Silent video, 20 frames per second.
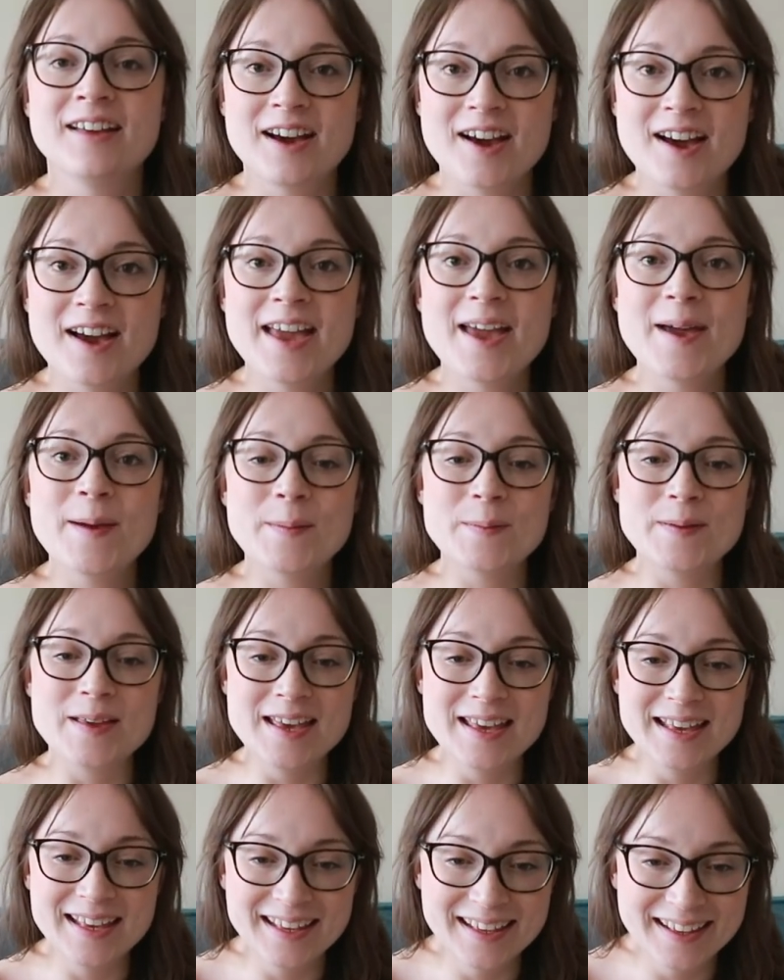I
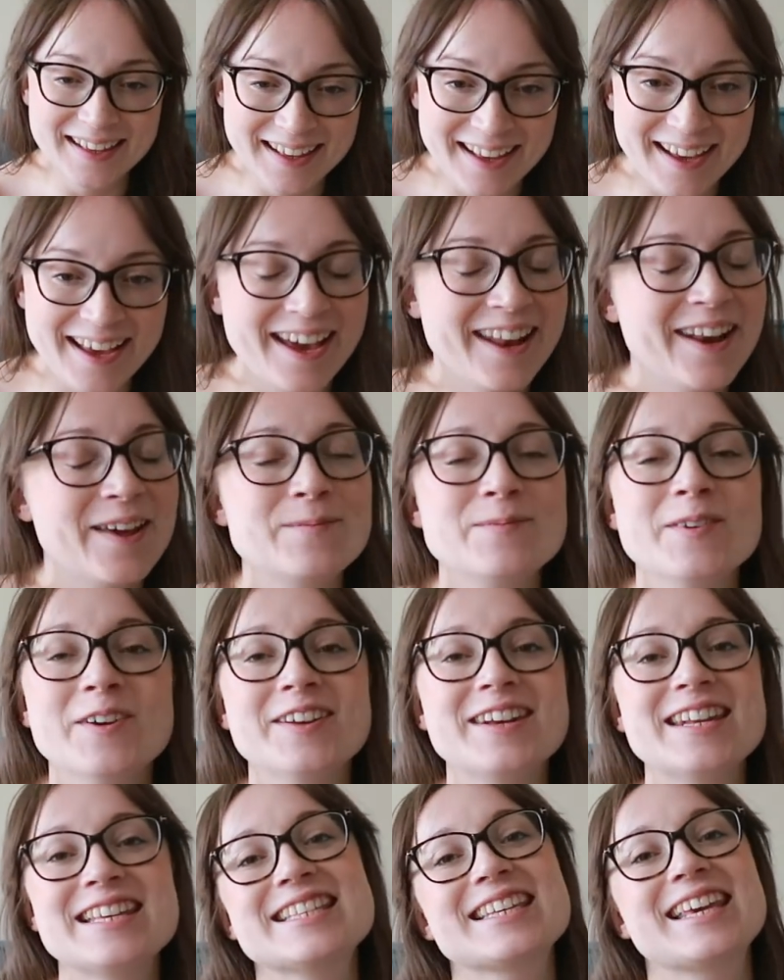am, and I'm
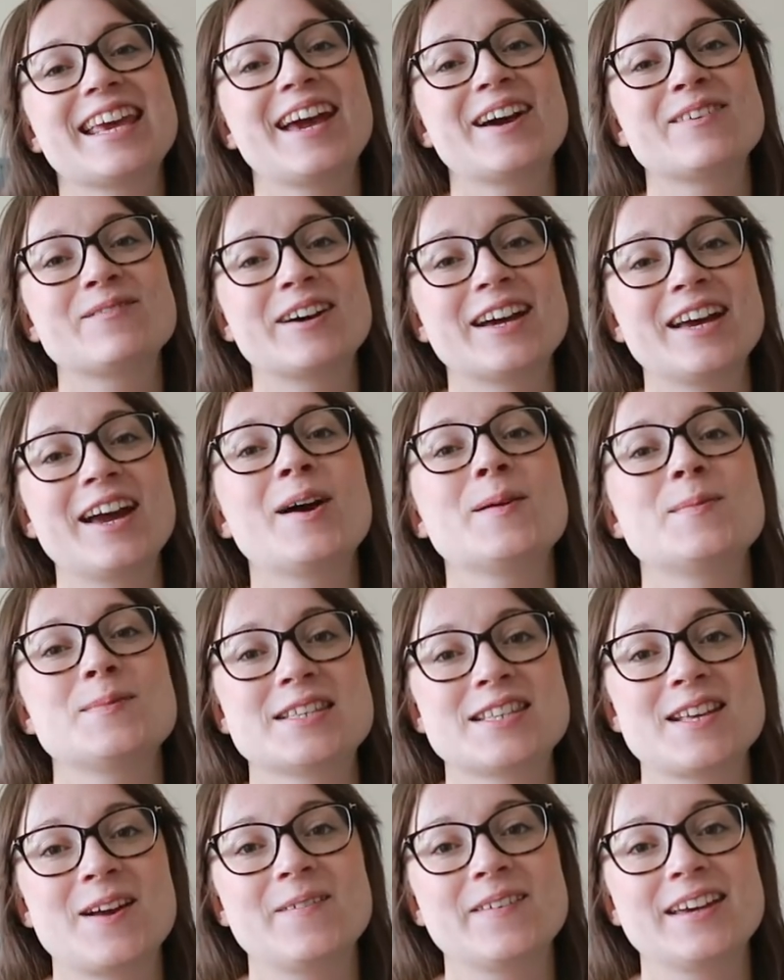not knitting it, am I? I'm
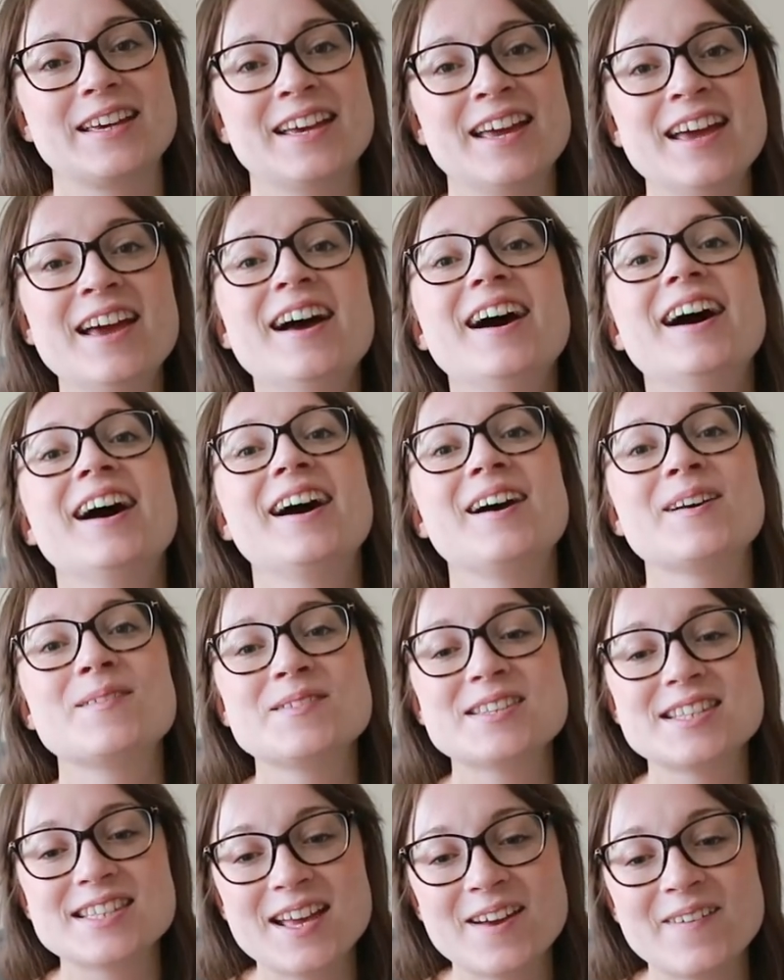sewing.
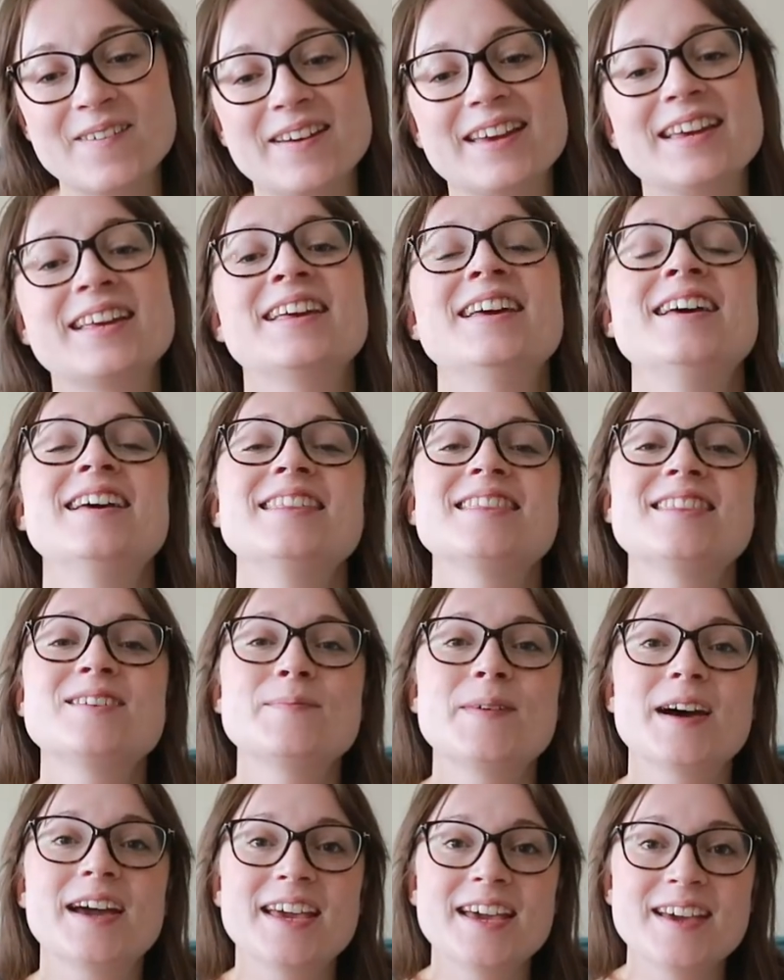I'm sewing the
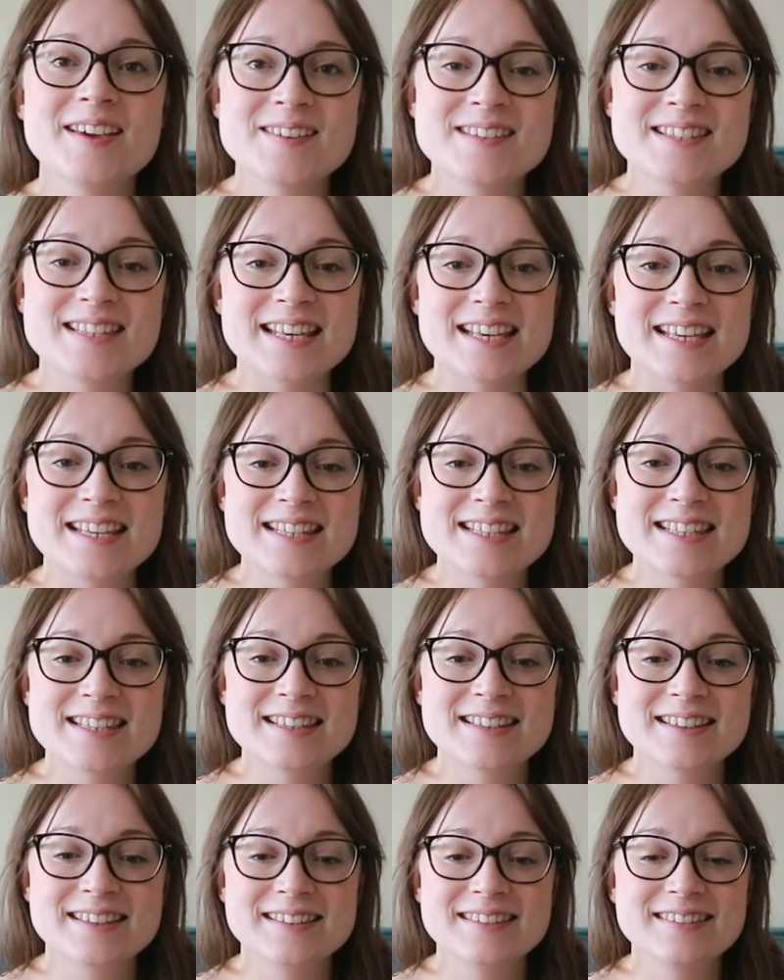myosis.
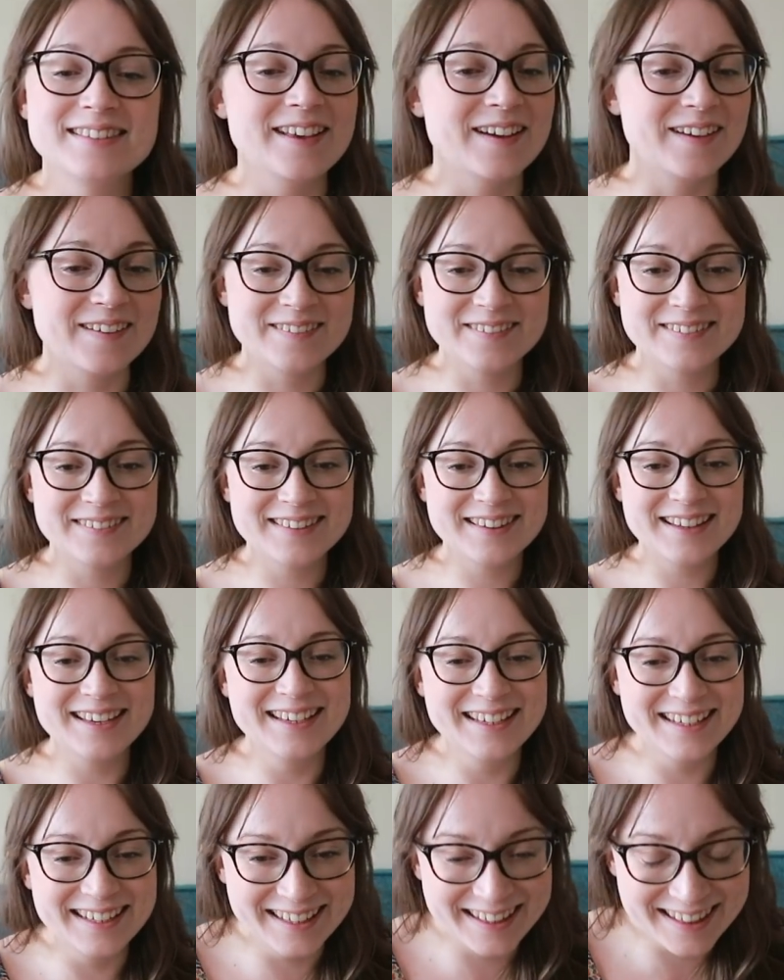No,
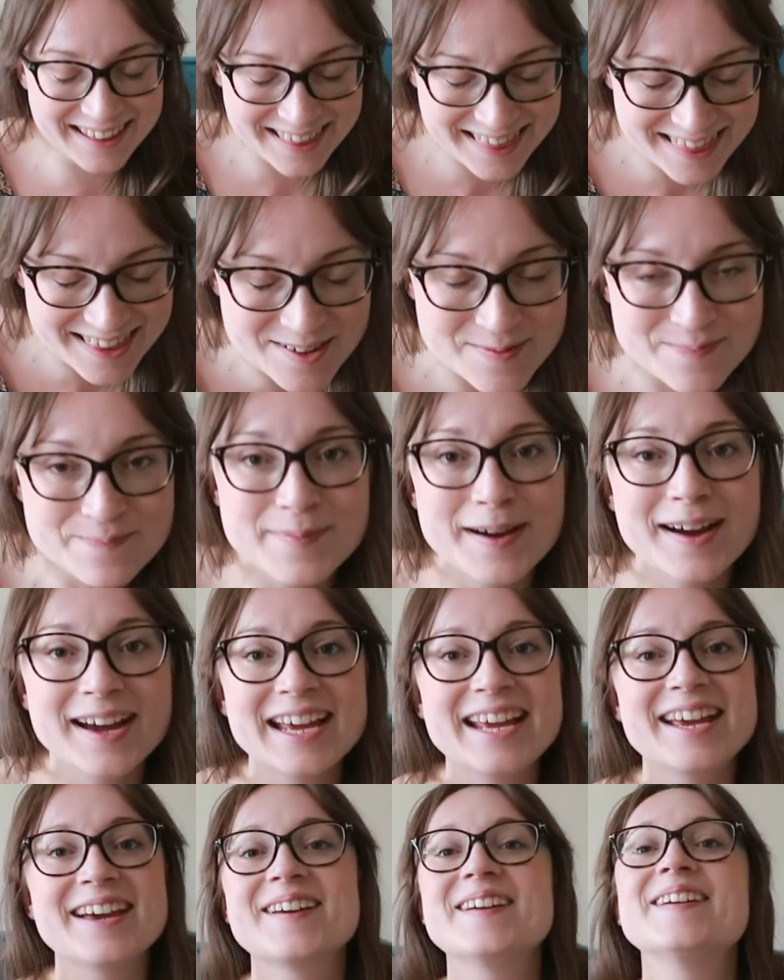the
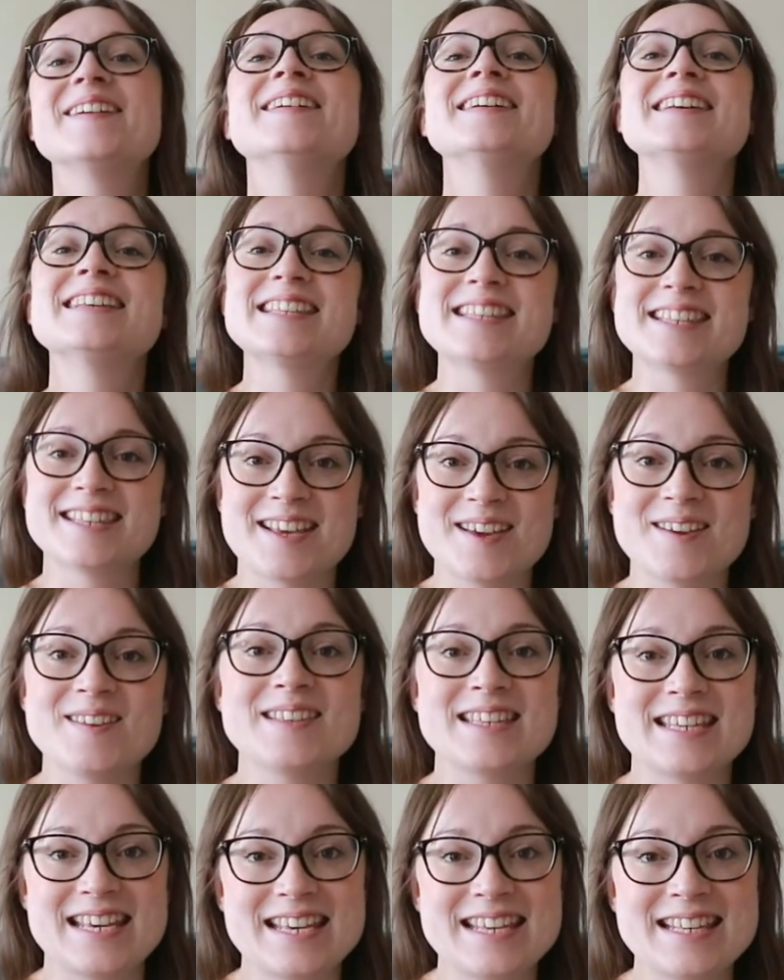
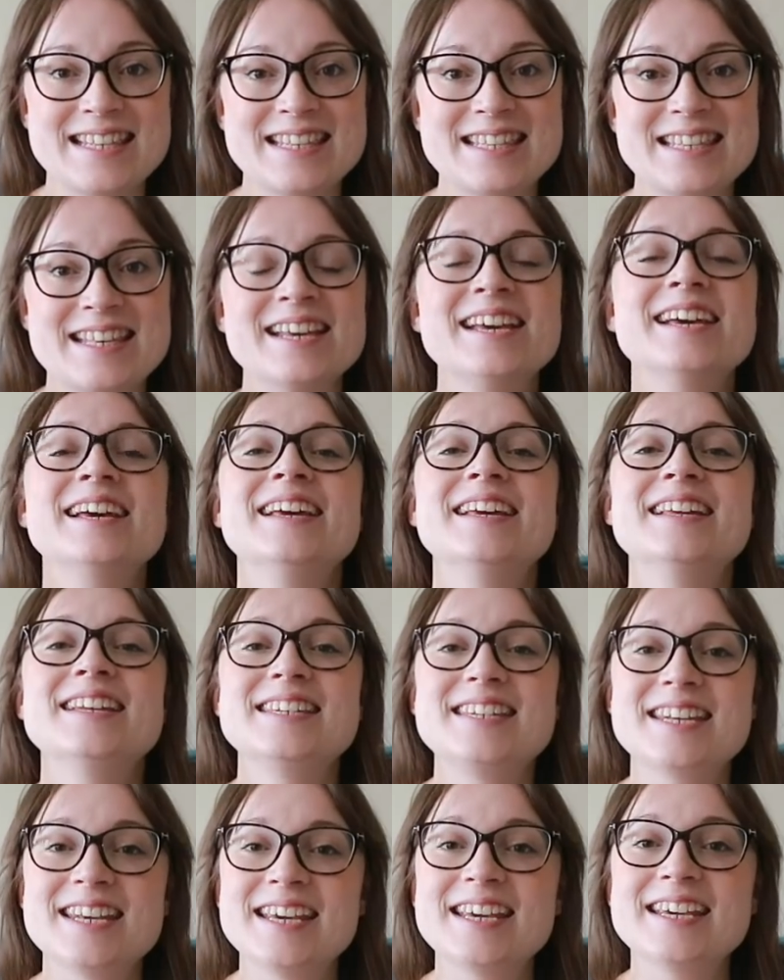Myosotis
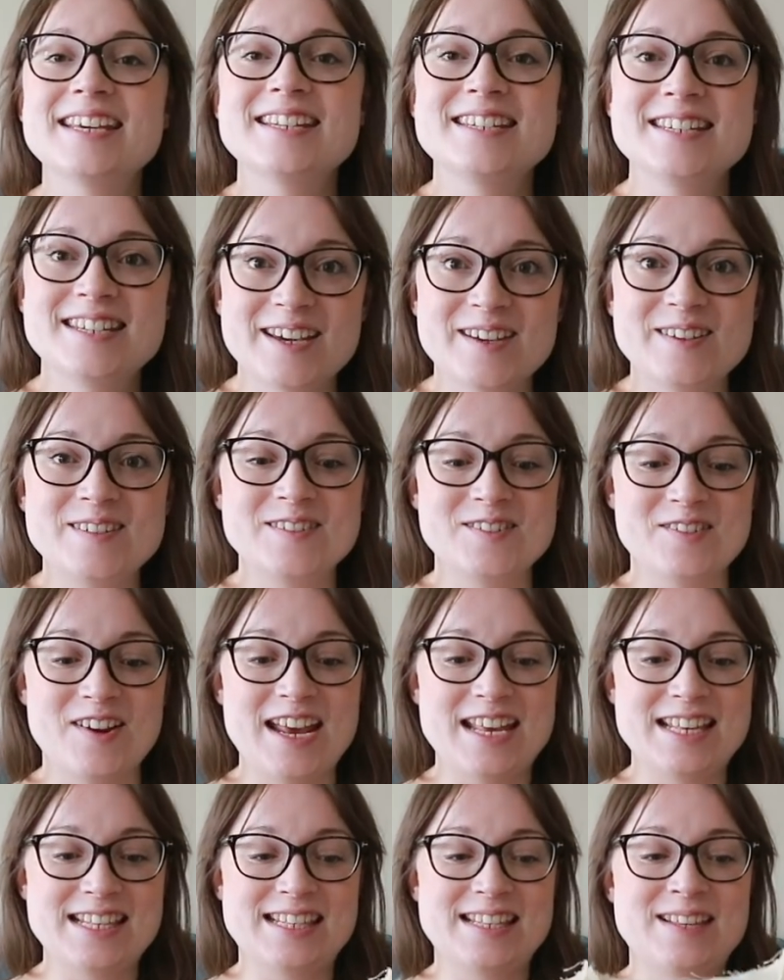deer and doe
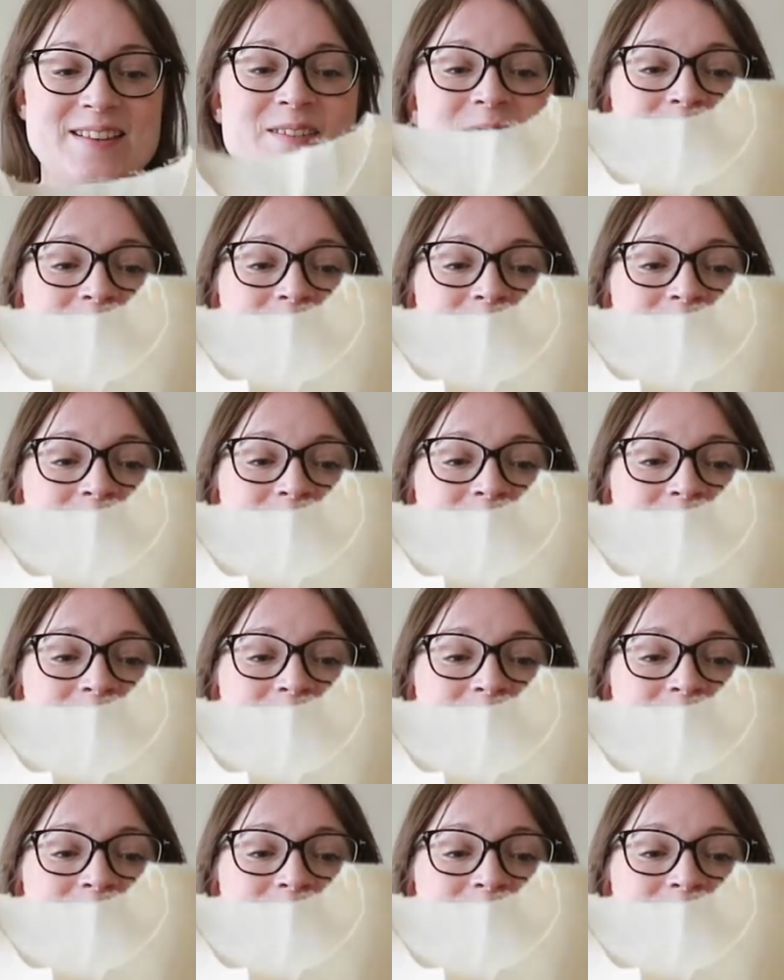dress.